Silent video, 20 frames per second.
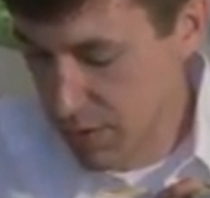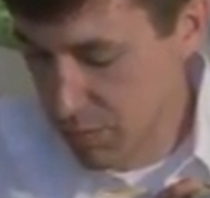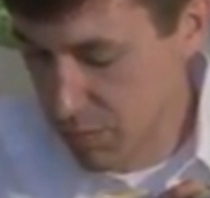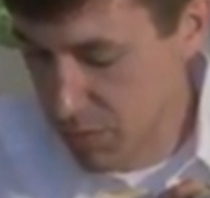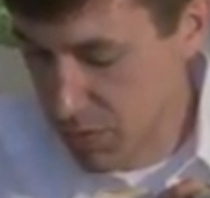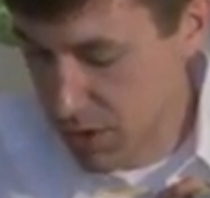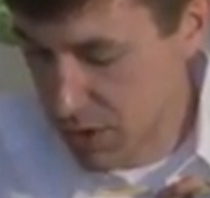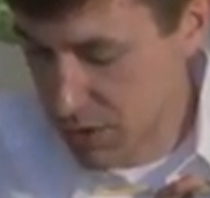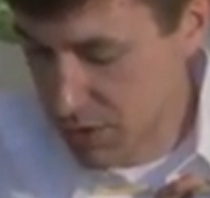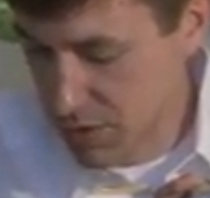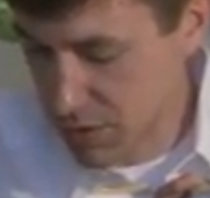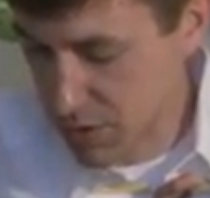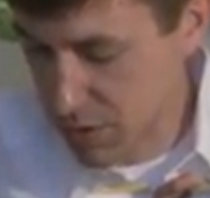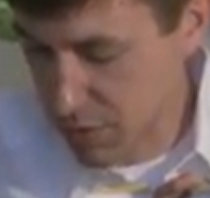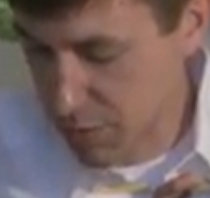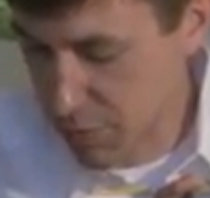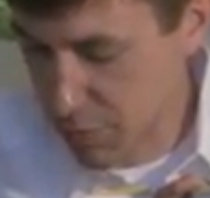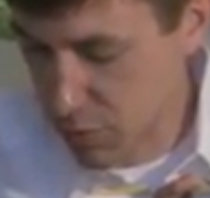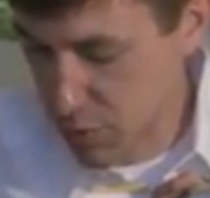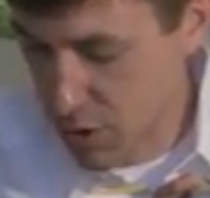But
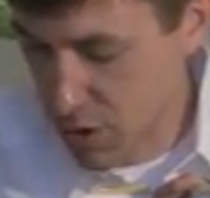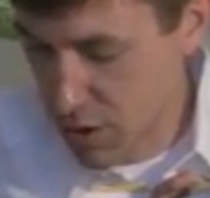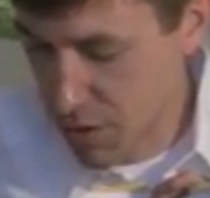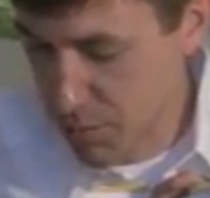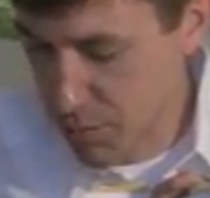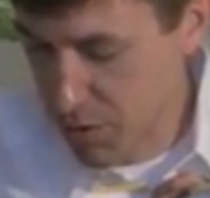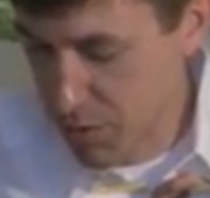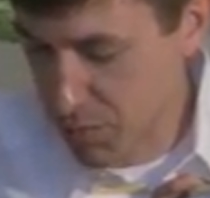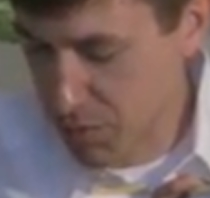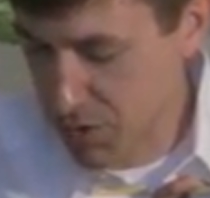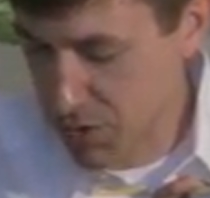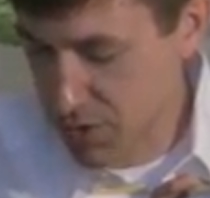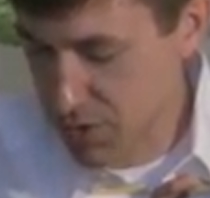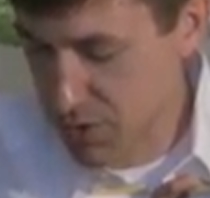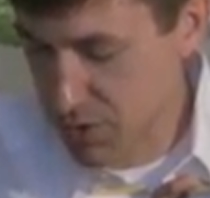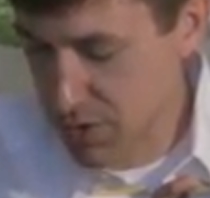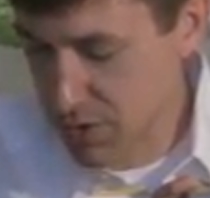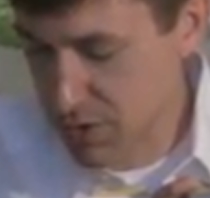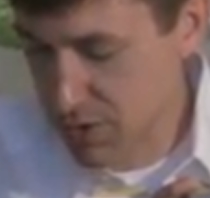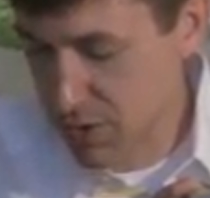for our purposes,
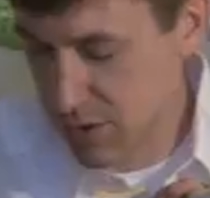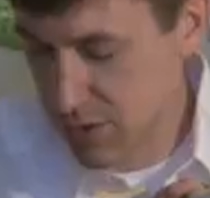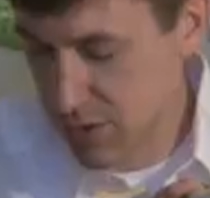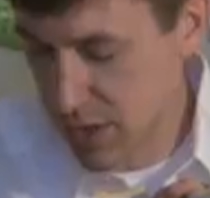this is